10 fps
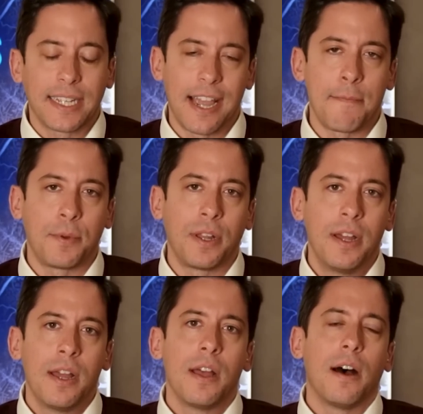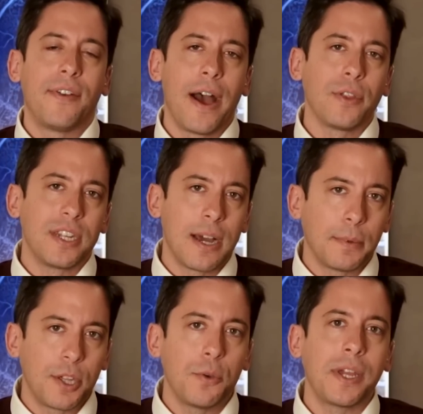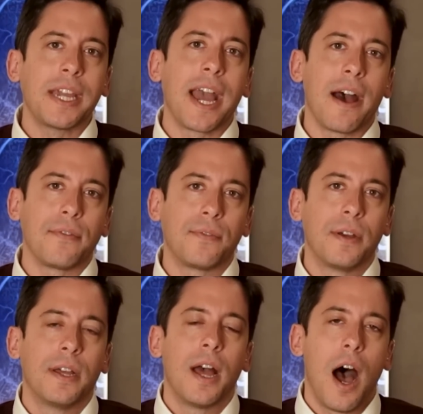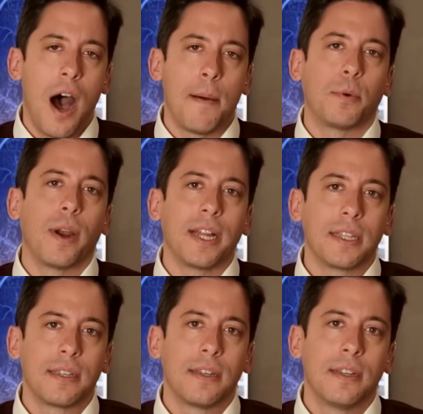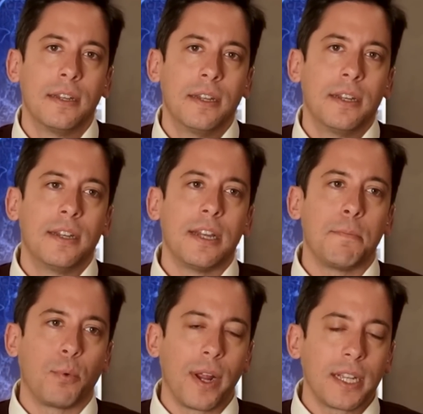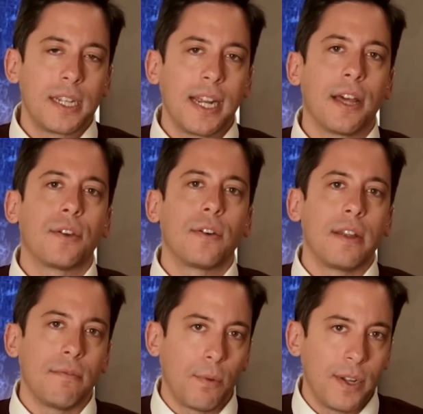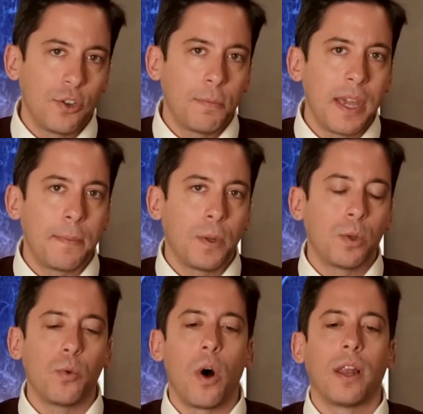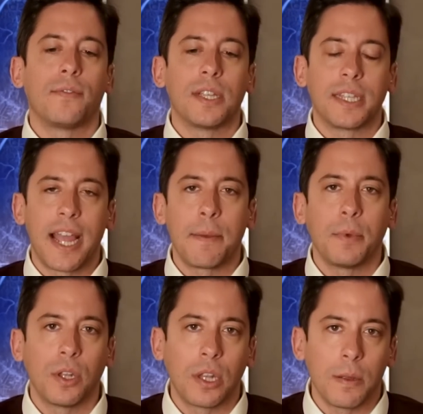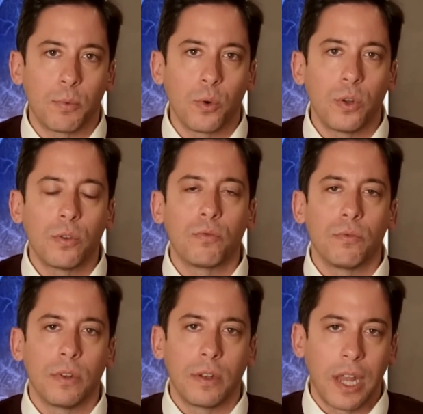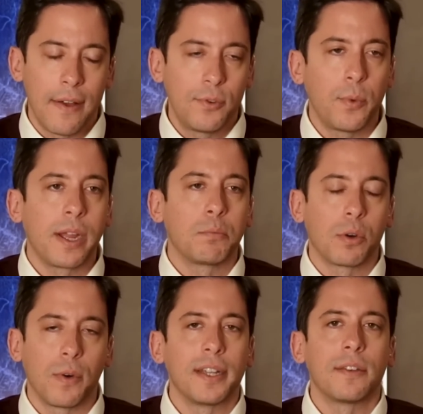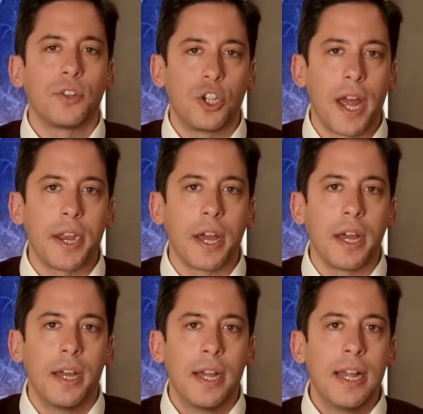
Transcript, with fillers: example of how the WEF operates. It brings together influential people who all have the same liberal, left wing, progressive agenda.